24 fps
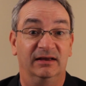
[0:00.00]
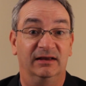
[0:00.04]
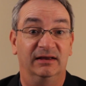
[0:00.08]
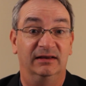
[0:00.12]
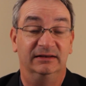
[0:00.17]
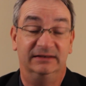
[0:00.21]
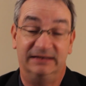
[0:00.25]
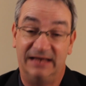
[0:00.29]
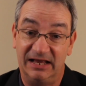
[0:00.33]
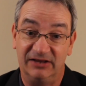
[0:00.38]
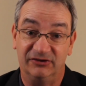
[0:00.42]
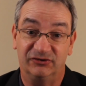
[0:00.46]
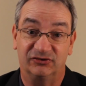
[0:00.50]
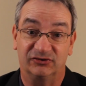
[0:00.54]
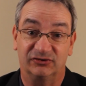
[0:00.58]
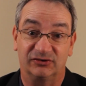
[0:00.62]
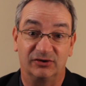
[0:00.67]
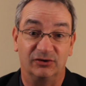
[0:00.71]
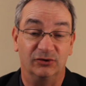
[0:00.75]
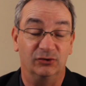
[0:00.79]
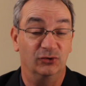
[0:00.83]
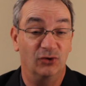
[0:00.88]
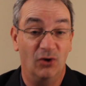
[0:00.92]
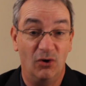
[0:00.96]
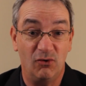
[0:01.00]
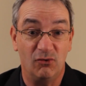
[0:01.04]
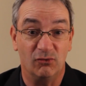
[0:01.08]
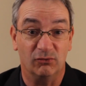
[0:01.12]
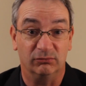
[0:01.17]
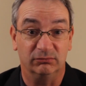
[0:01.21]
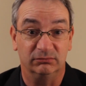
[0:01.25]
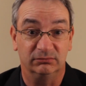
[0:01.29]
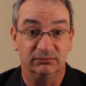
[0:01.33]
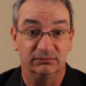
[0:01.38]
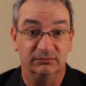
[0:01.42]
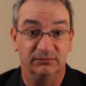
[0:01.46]
yes, no.
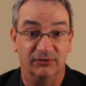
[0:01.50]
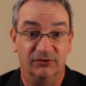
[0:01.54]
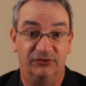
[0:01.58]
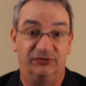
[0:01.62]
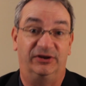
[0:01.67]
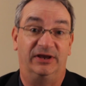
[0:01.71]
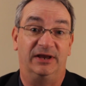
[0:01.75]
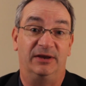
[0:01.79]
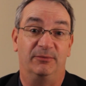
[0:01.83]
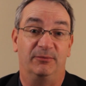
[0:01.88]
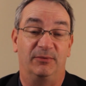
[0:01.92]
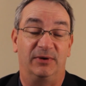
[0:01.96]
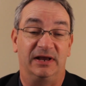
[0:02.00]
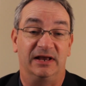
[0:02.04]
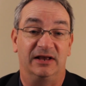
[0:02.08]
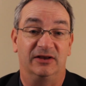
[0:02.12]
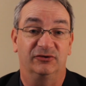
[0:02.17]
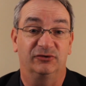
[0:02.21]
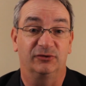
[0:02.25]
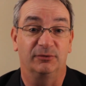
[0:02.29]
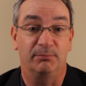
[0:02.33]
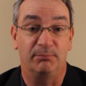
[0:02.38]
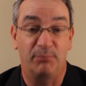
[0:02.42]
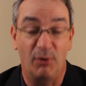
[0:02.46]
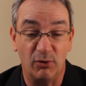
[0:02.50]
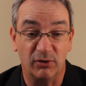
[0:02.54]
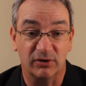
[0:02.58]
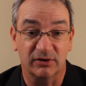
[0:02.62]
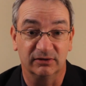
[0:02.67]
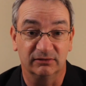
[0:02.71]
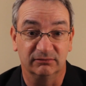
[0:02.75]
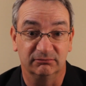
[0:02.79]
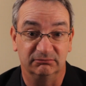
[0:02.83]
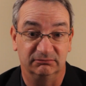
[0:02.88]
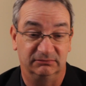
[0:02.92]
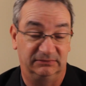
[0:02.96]
The same way as a book.
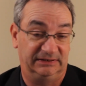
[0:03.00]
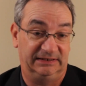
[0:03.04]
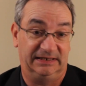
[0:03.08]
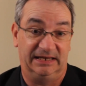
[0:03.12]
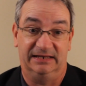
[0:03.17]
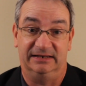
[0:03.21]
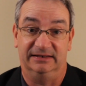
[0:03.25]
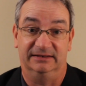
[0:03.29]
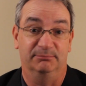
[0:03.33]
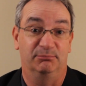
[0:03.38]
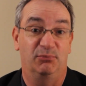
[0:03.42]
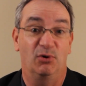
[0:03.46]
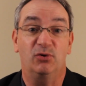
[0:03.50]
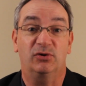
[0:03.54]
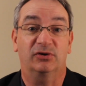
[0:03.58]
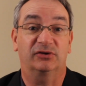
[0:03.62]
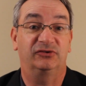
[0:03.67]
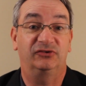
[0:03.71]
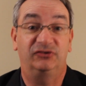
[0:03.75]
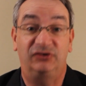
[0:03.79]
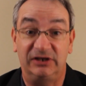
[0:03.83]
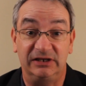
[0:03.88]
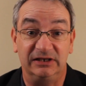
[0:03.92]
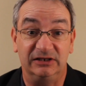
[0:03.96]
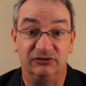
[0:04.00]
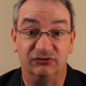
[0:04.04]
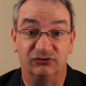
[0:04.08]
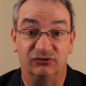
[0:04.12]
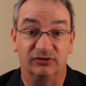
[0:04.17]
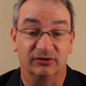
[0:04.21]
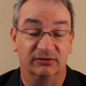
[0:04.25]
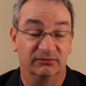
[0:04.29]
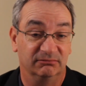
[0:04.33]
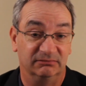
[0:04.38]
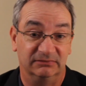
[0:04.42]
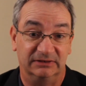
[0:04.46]
Can a book
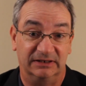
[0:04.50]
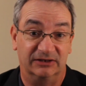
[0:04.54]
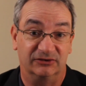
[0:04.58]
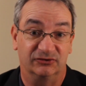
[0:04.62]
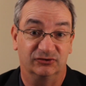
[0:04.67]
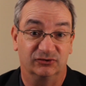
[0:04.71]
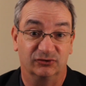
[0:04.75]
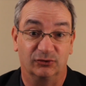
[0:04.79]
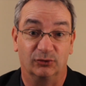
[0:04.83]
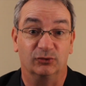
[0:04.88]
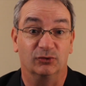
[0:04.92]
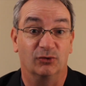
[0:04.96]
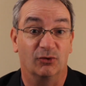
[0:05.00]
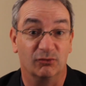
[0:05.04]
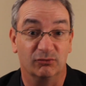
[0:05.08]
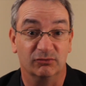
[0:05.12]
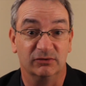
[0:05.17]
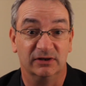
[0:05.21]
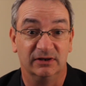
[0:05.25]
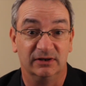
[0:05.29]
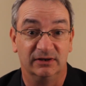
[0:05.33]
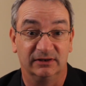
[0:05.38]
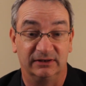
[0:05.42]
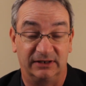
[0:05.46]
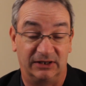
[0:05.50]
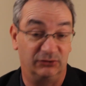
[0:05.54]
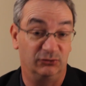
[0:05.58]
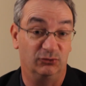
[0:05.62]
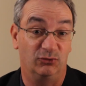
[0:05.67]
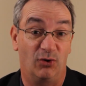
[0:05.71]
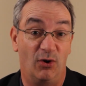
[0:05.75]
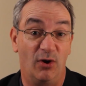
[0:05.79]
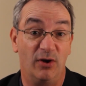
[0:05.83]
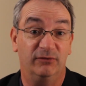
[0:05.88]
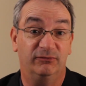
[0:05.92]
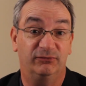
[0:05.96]
teach? Yes or no. Can you
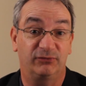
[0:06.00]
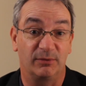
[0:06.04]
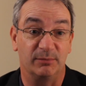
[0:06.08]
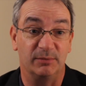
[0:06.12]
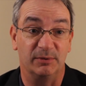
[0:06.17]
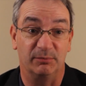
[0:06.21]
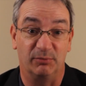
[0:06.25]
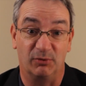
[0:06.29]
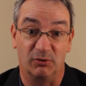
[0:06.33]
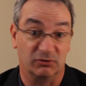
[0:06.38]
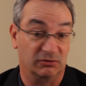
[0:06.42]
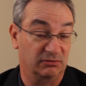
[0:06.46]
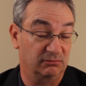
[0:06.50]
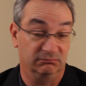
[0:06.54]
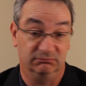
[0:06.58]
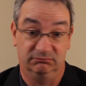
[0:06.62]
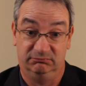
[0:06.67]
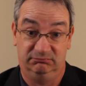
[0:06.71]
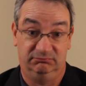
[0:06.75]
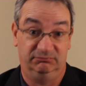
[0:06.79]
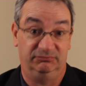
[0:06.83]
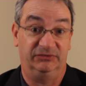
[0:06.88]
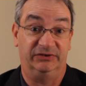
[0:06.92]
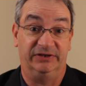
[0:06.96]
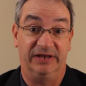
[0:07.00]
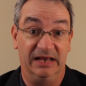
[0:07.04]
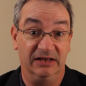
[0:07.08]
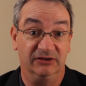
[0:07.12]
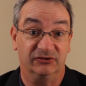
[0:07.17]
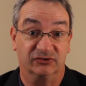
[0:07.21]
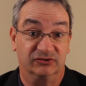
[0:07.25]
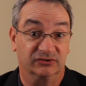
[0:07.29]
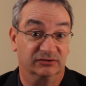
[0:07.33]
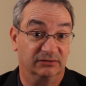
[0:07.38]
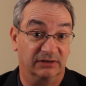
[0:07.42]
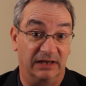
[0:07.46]
learn from a book?
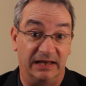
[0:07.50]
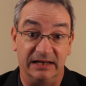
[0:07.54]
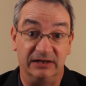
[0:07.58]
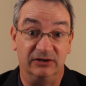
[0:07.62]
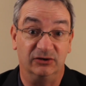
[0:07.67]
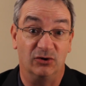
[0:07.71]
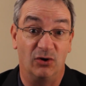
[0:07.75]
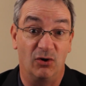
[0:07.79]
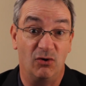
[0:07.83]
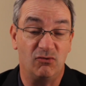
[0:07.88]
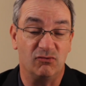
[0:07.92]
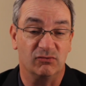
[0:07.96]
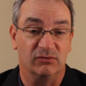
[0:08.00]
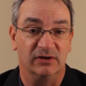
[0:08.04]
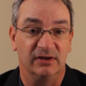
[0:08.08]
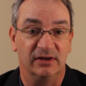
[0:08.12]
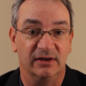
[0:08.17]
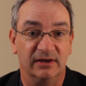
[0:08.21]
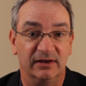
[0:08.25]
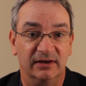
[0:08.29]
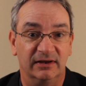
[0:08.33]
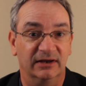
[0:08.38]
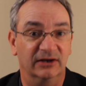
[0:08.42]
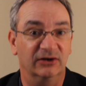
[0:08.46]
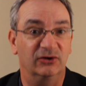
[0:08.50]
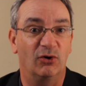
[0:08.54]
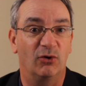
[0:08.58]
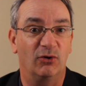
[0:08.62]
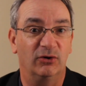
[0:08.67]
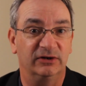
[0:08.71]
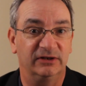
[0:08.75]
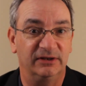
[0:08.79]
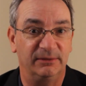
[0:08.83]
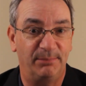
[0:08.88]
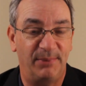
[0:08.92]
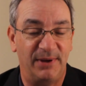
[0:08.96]
Yes and no. It all
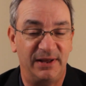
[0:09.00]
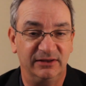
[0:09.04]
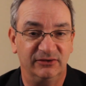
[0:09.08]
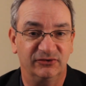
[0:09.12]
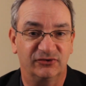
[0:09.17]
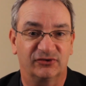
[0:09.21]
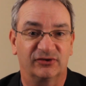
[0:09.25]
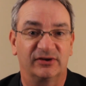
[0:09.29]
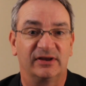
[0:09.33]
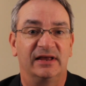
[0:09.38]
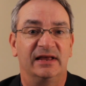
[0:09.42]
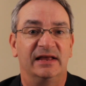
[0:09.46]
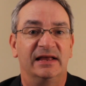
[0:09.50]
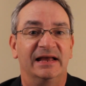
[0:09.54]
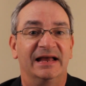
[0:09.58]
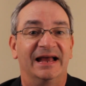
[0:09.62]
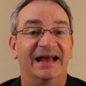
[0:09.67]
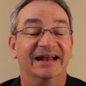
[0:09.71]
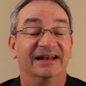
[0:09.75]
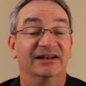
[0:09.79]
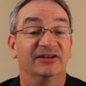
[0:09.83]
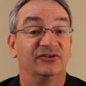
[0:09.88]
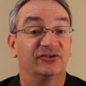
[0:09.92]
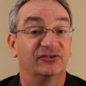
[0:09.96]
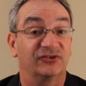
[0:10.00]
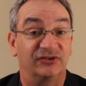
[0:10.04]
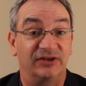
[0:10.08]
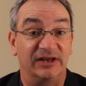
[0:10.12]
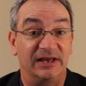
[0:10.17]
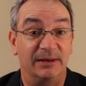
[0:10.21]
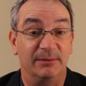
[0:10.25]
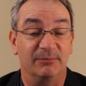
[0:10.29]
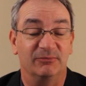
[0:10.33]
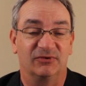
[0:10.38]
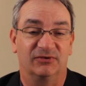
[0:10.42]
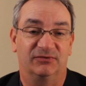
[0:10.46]
depends. And it's the
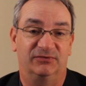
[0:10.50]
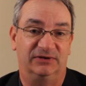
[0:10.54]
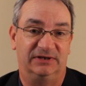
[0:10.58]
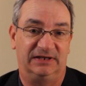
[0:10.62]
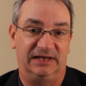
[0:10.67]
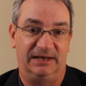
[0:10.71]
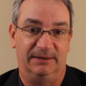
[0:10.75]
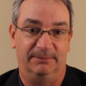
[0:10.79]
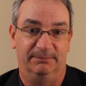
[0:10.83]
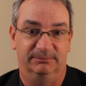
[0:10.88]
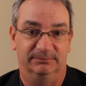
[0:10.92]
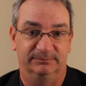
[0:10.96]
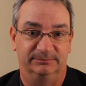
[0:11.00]
same with a game.